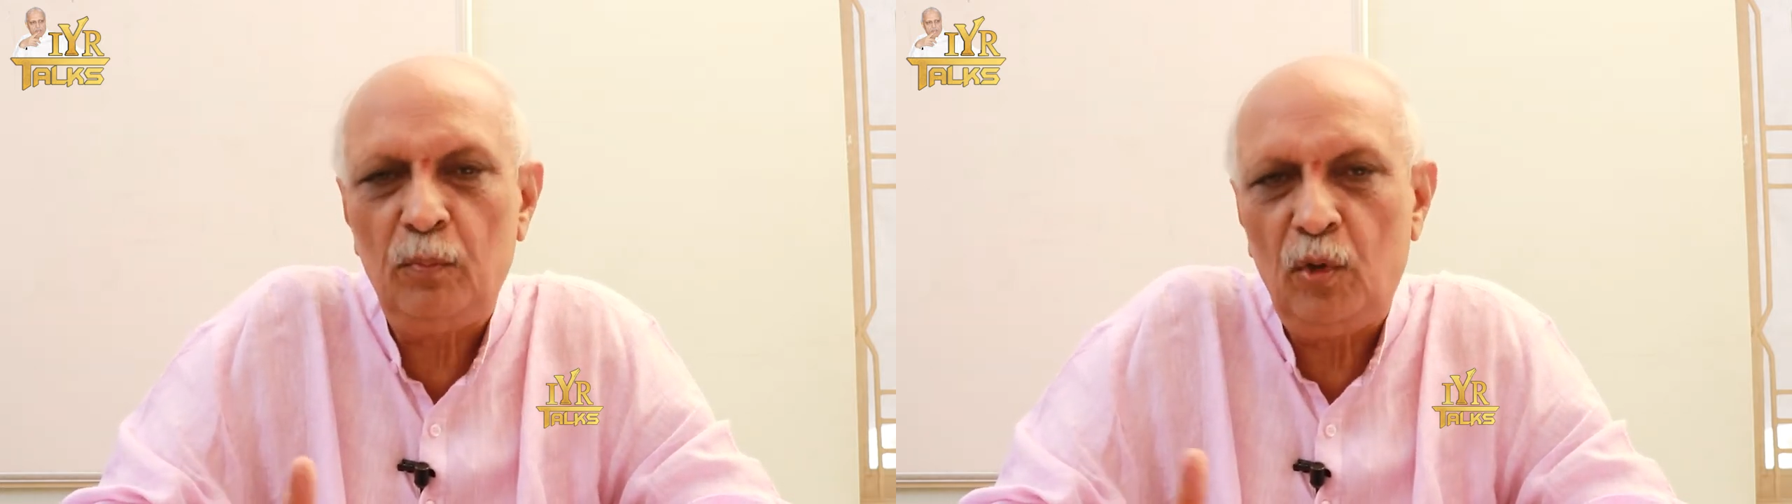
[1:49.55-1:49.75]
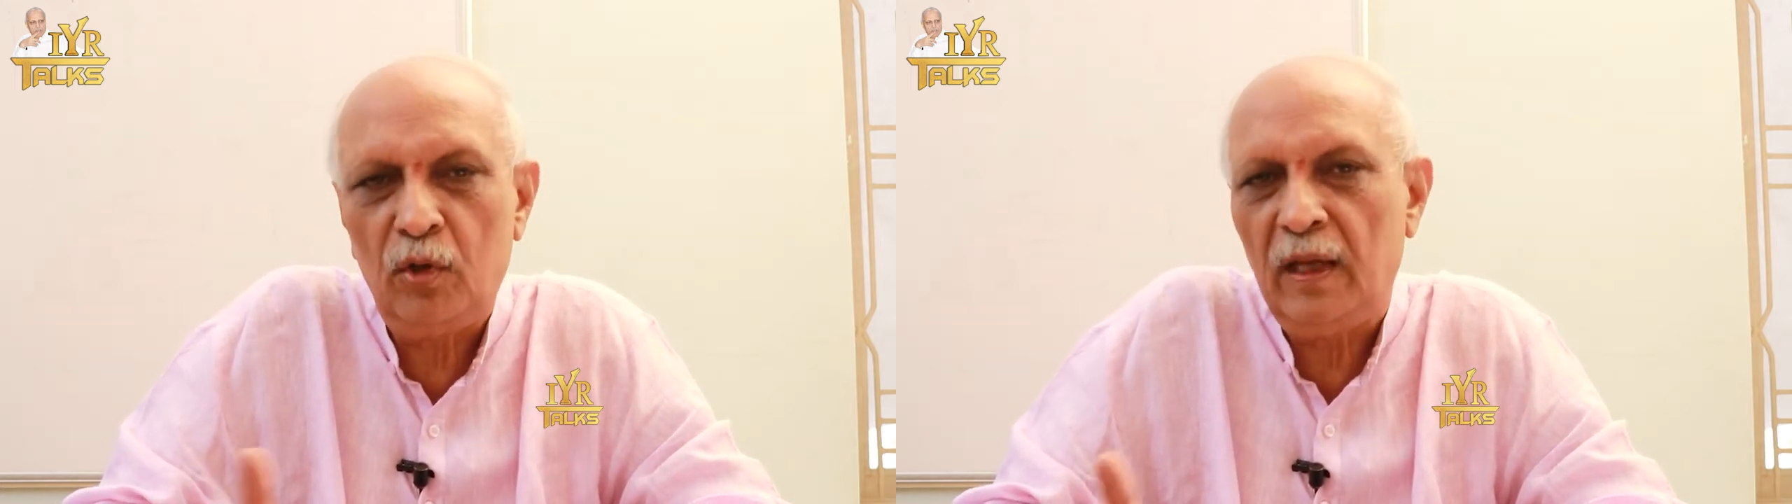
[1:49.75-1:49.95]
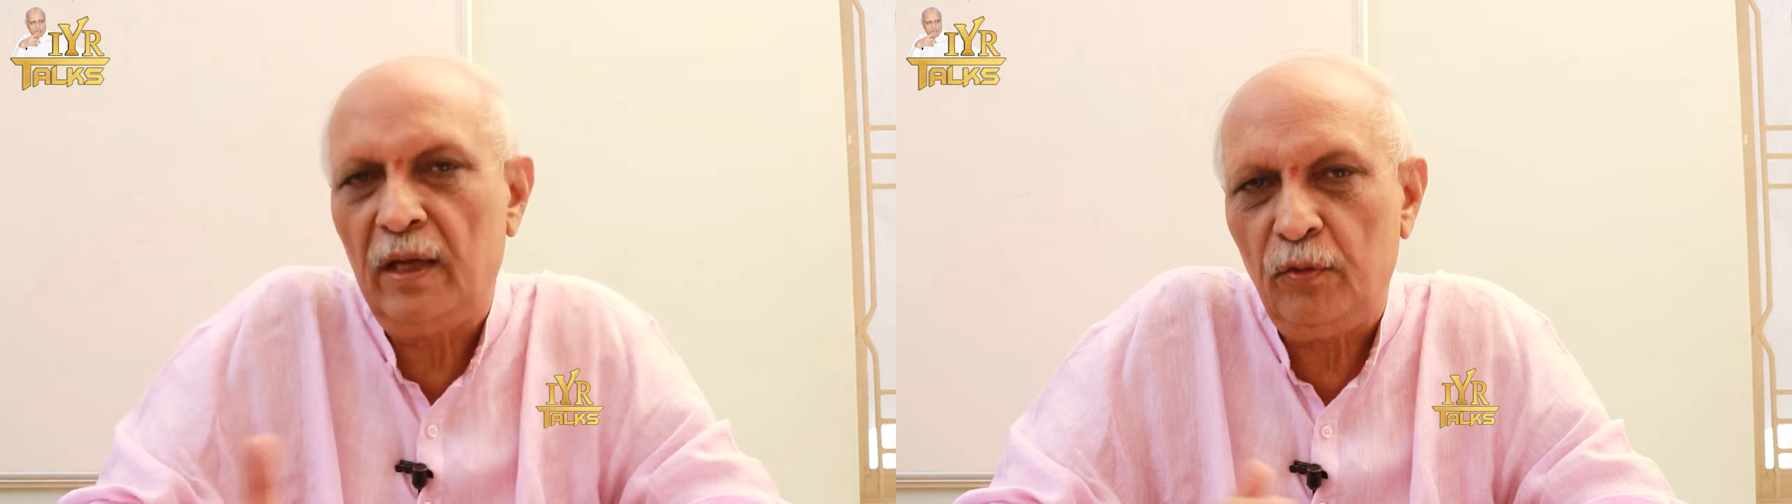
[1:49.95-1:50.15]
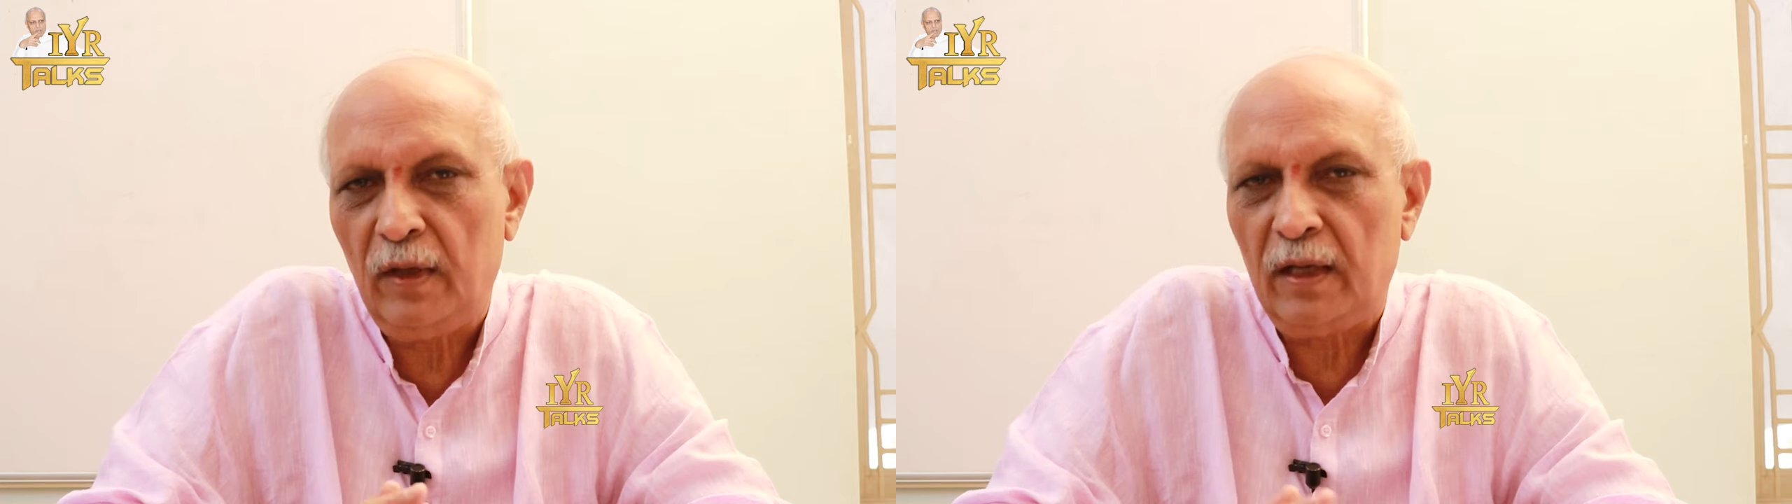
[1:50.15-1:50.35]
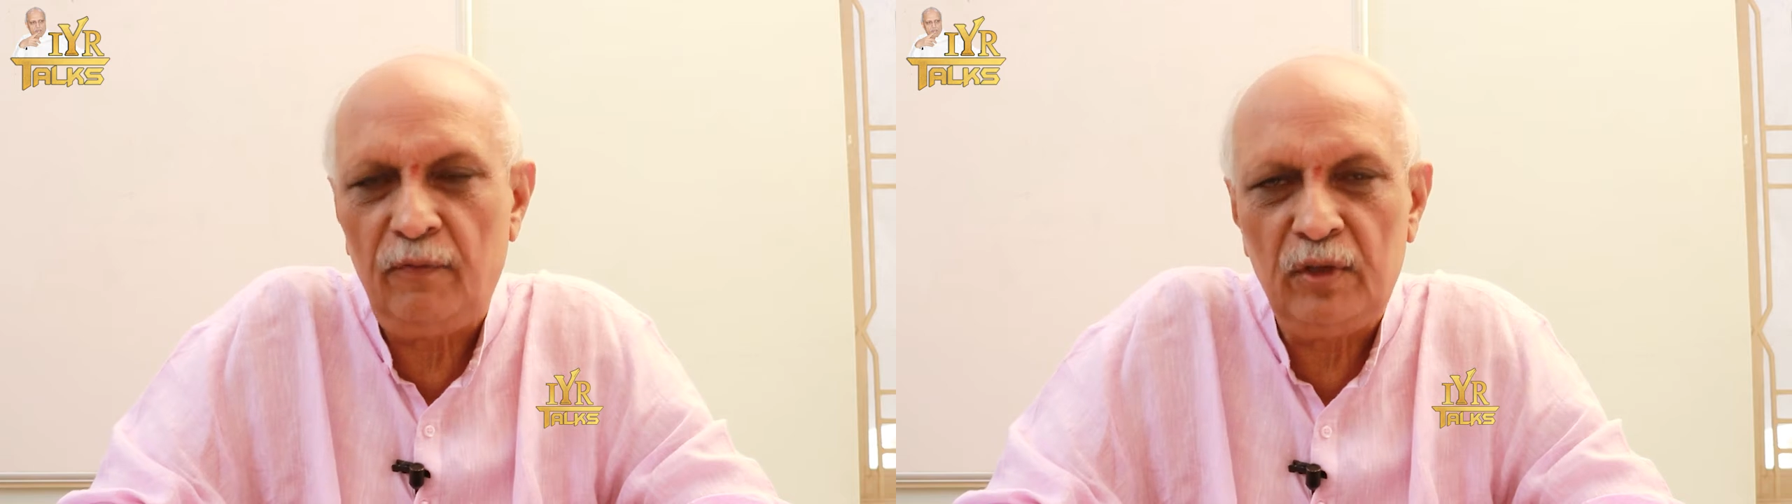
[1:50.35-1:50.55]
more than
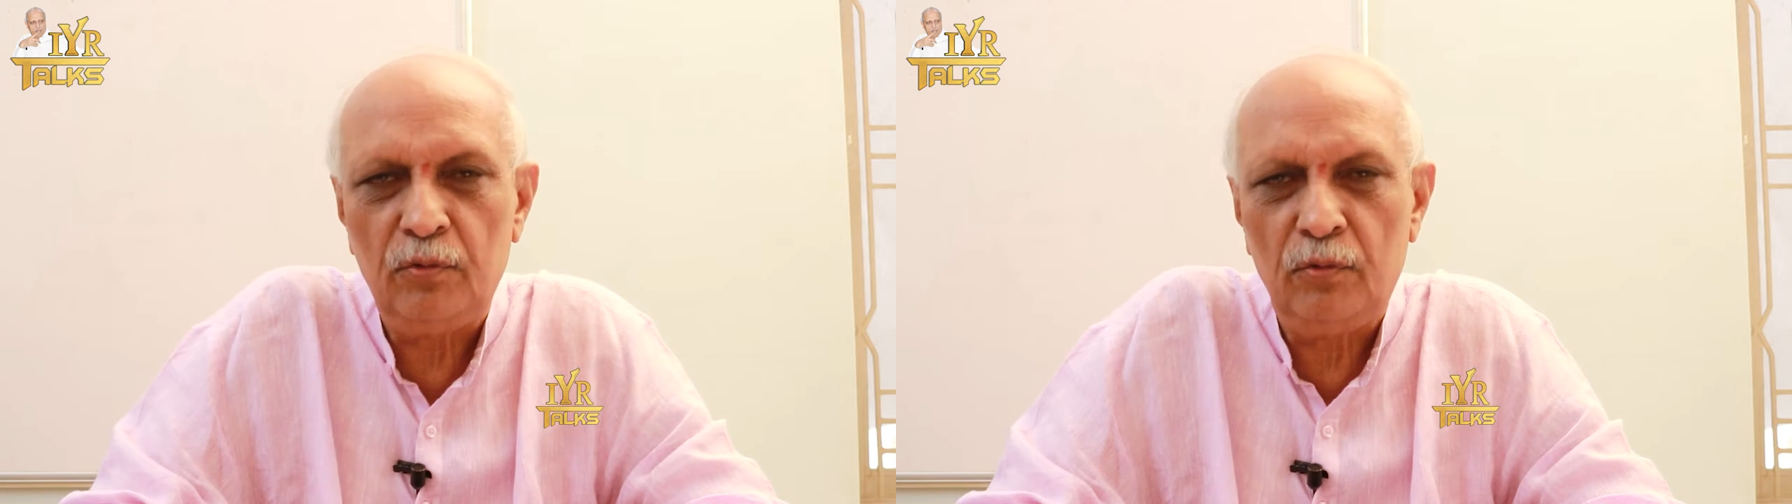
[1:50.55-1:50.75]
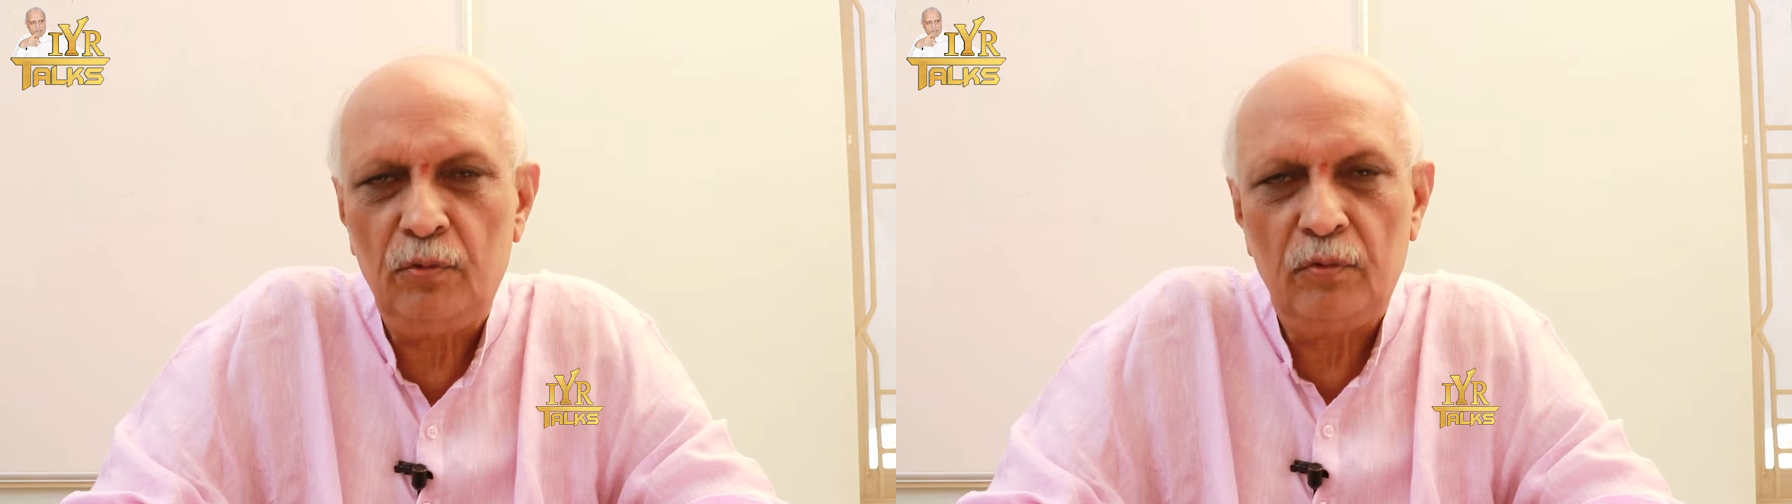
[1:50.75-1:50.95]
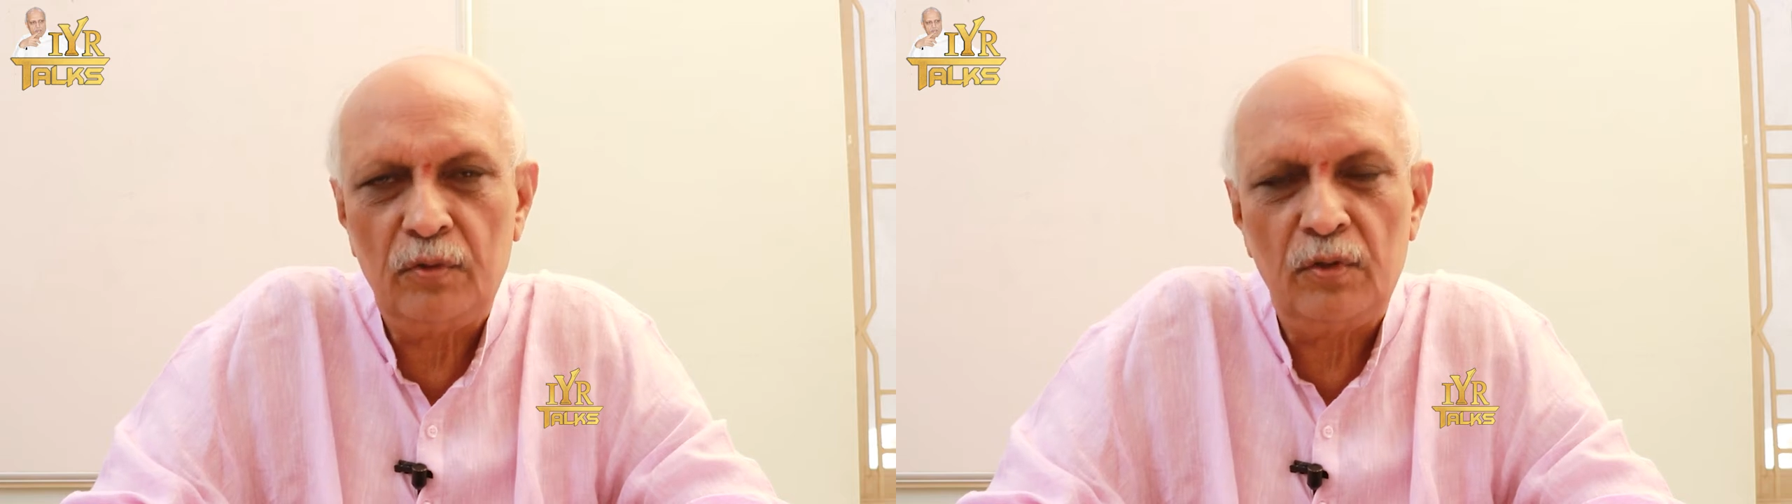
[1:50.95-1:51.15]
your revenue